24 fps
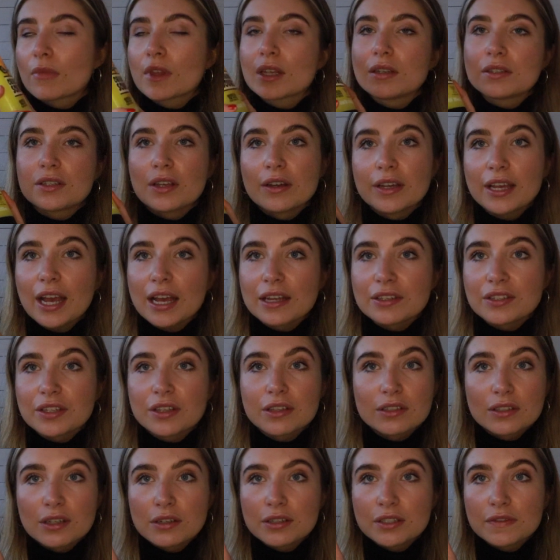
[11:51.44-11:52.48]
So yeah, so
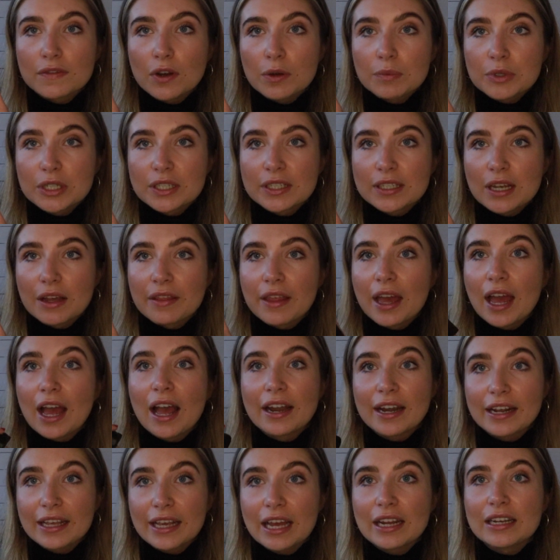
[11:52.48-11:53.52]
there's loads of options out there,
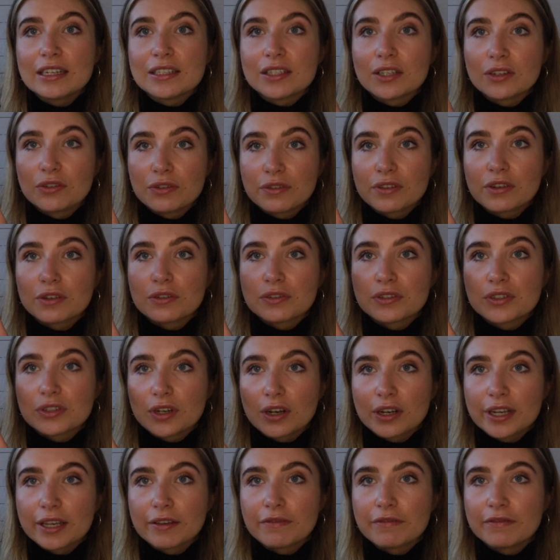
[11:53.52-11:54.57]
and again, it's another good
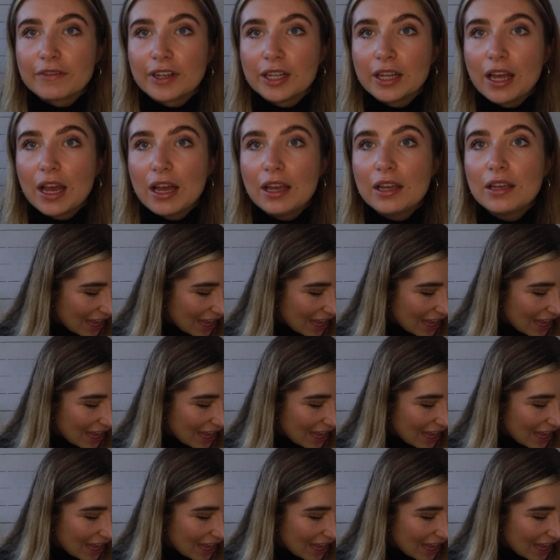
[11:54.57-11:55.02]
stocking filler.